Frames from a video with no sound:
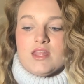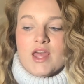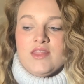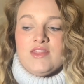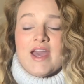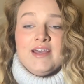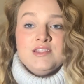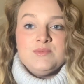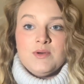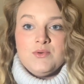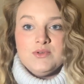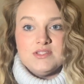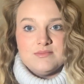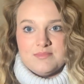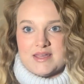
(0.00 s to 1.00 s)
the expo
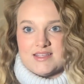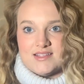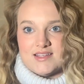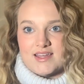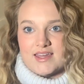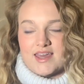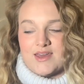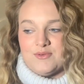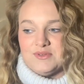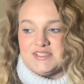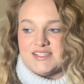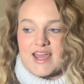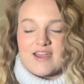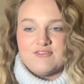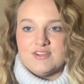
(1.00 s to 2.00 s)
was amazing. It was
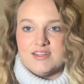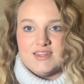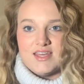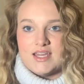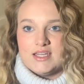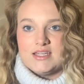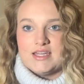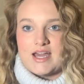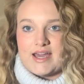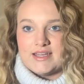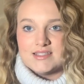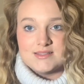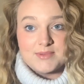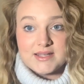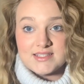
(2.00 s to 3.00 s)
everything I
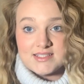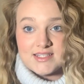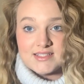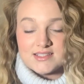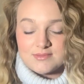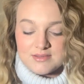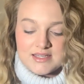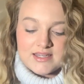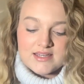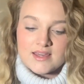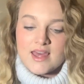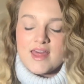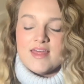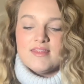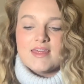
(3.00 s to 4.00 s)
expected it to be.
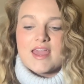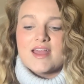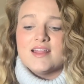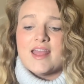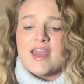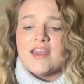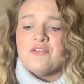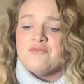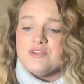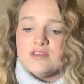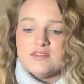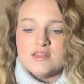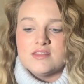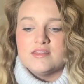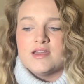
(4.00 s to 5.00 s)
They had
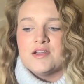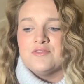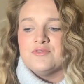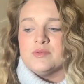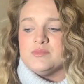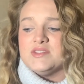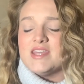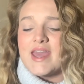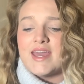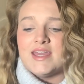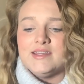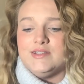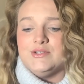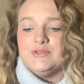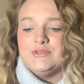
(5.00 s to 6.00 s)
everything there, from
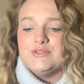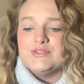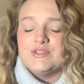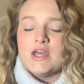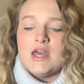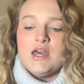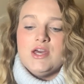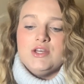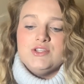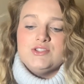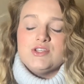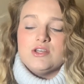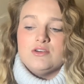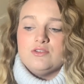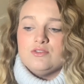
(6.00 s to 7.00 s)
tegus
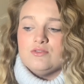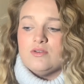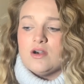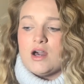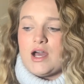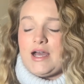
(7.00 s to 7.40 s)
to